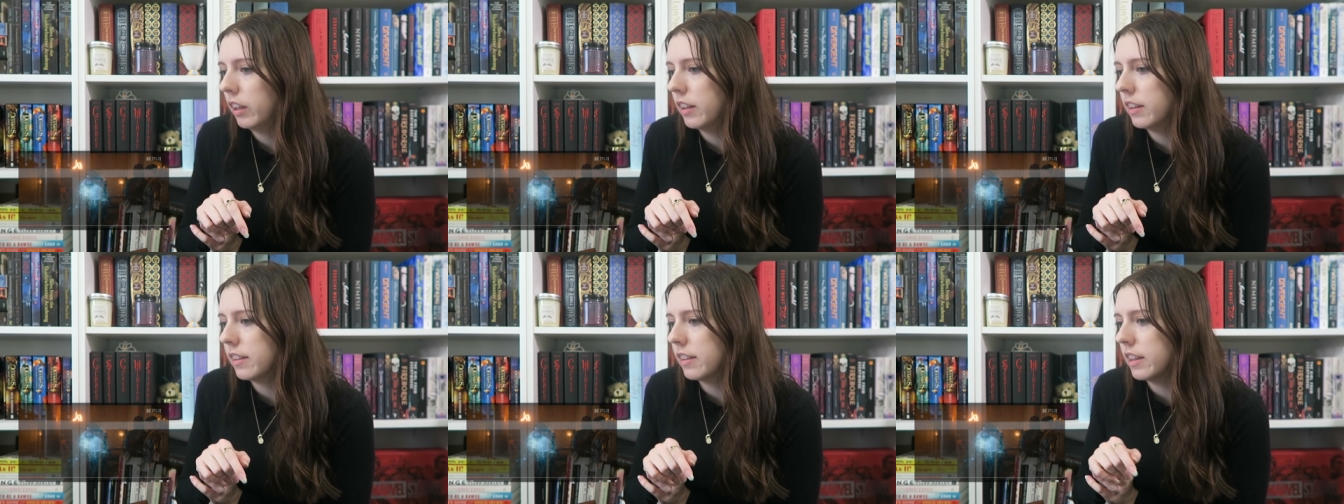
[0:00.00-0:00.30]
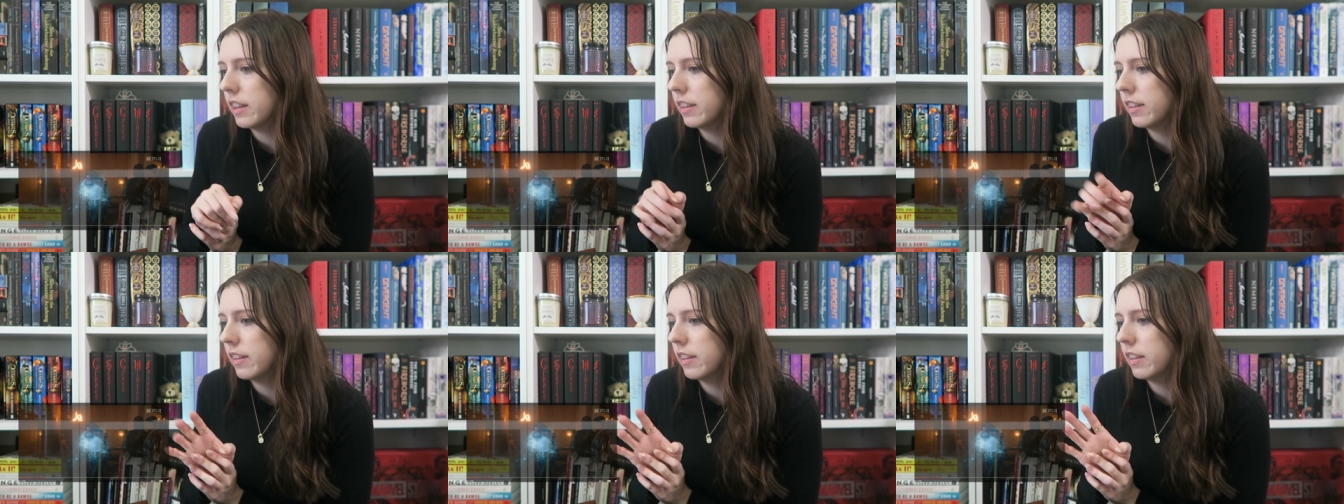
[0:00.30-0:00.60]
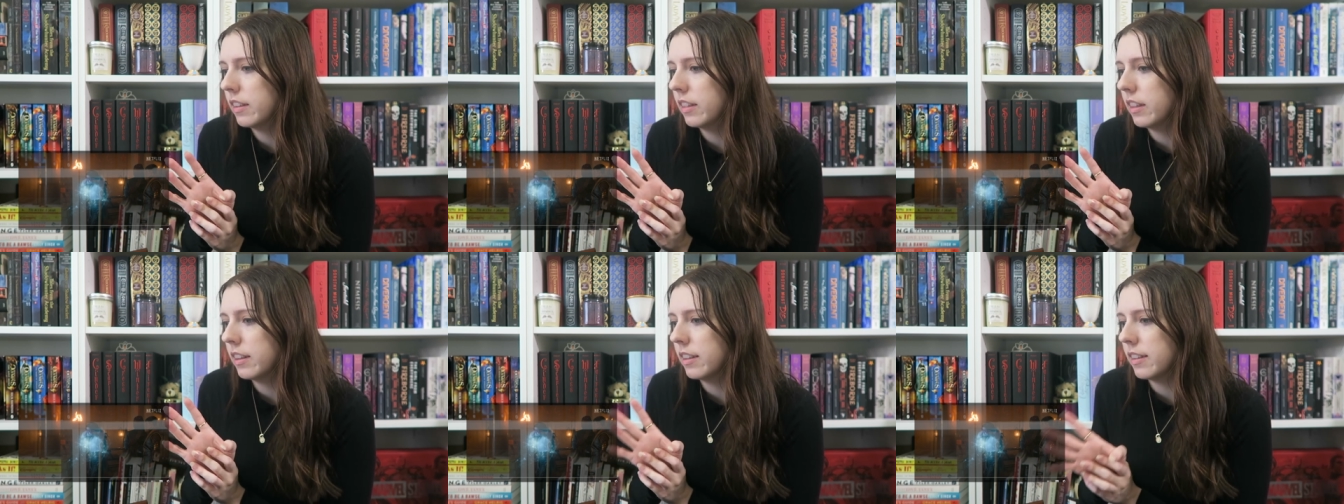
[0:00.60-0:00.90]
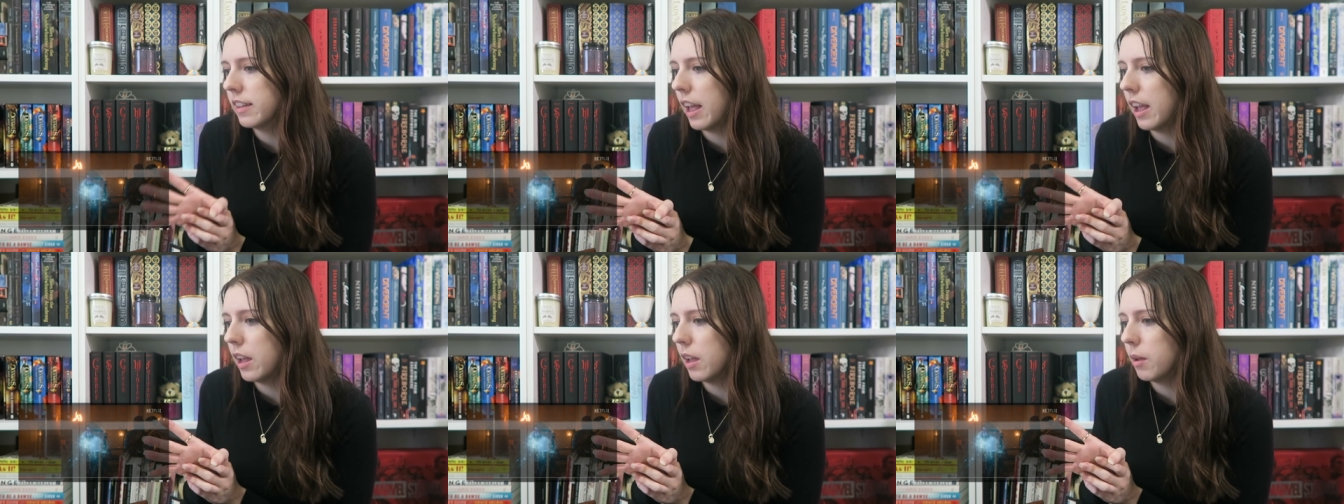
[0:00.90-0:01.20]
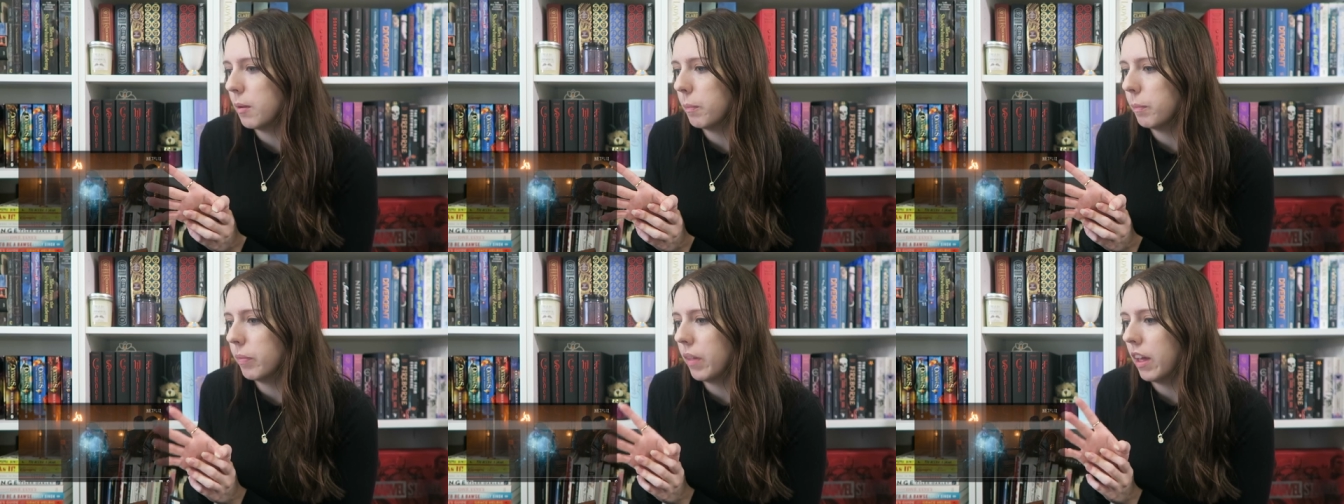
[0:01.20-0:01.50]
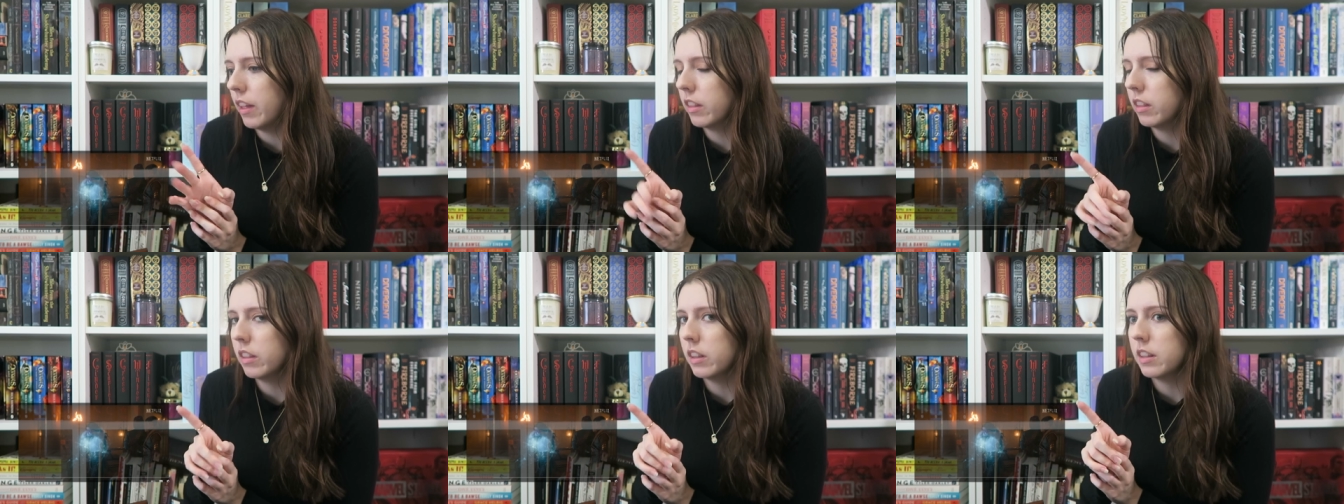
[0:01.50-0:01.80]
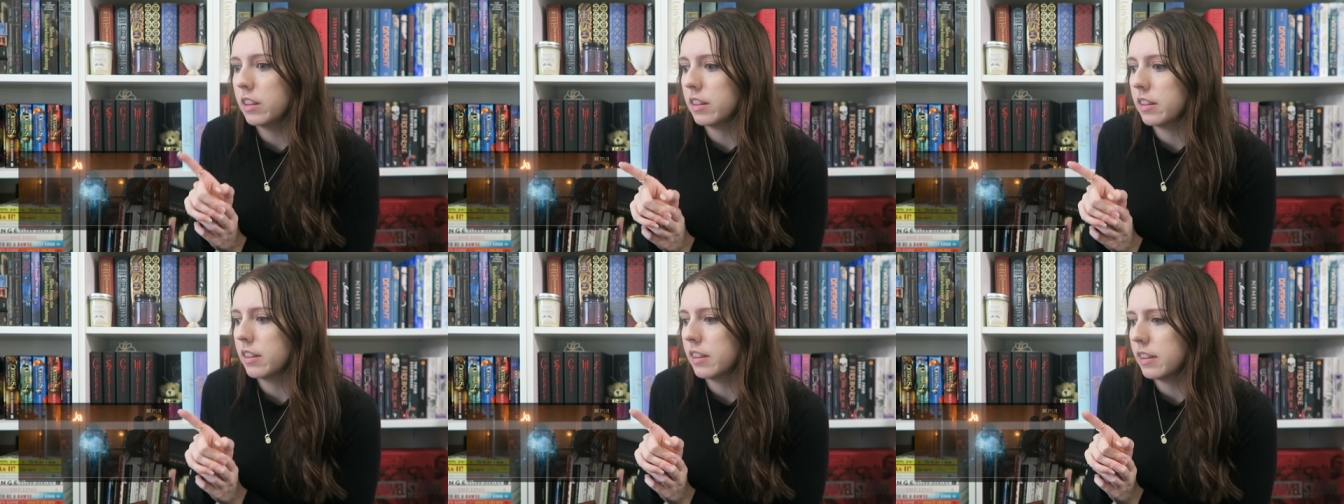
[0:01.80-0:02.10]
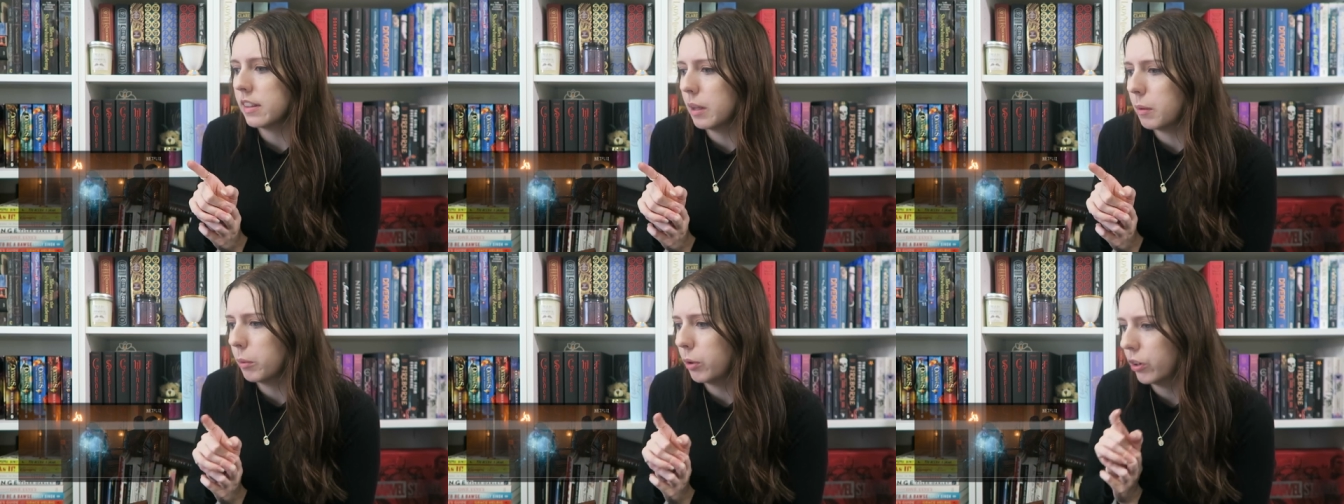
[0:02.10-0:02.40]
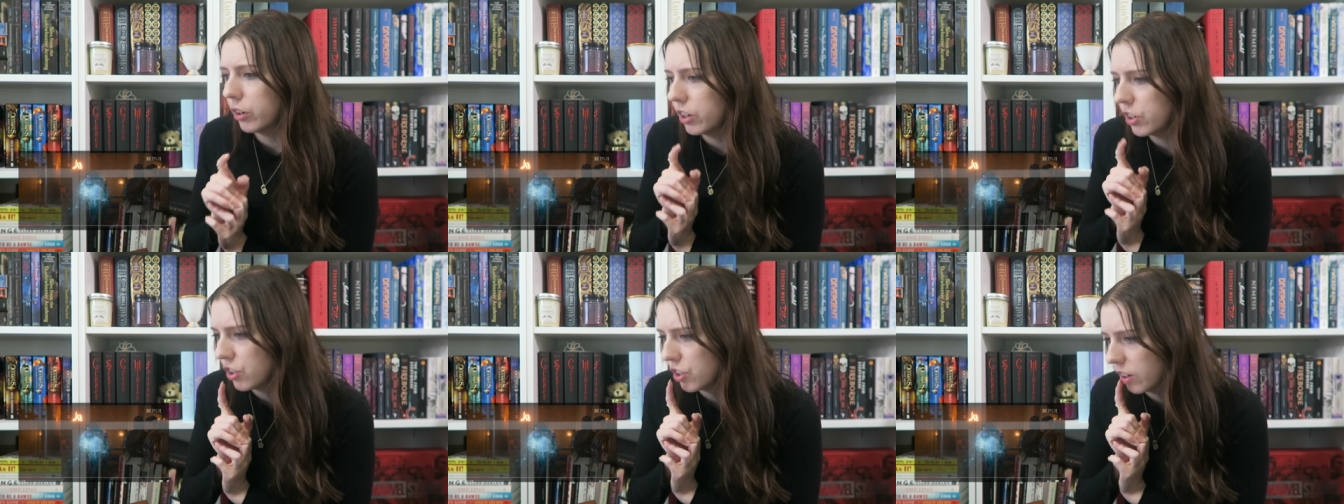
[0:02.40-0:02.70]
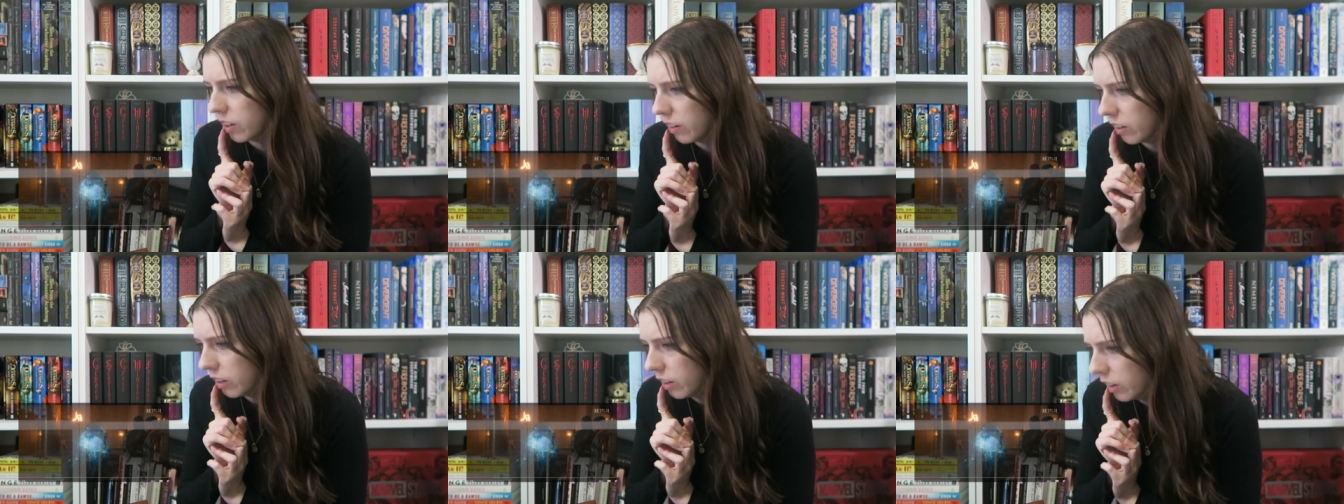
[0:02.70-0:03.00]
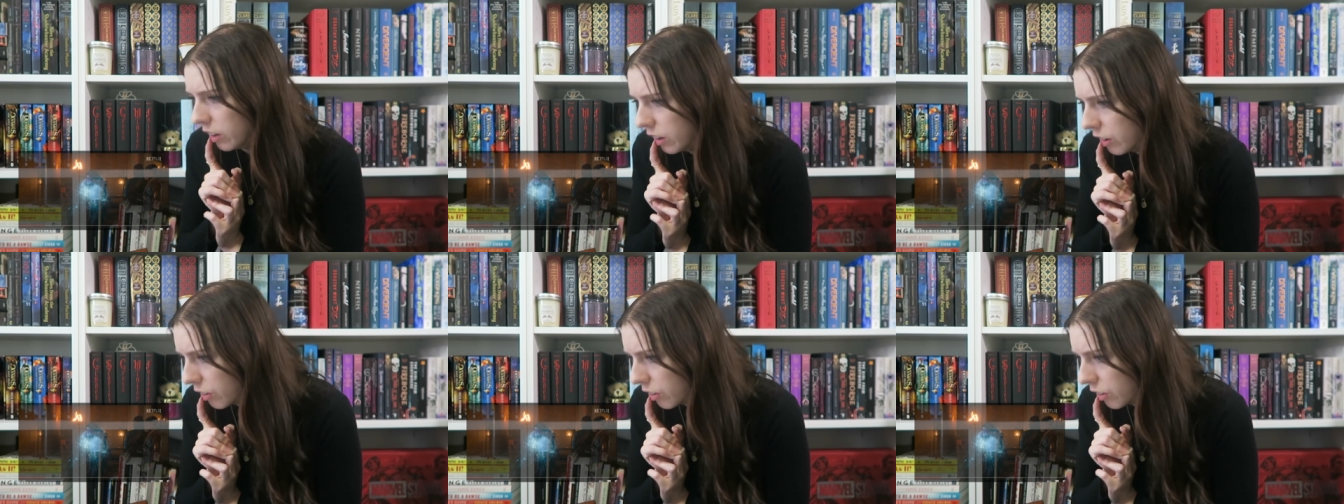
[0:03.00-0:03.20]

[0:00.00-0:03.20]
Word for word: Is this the same, and is this the same Grisha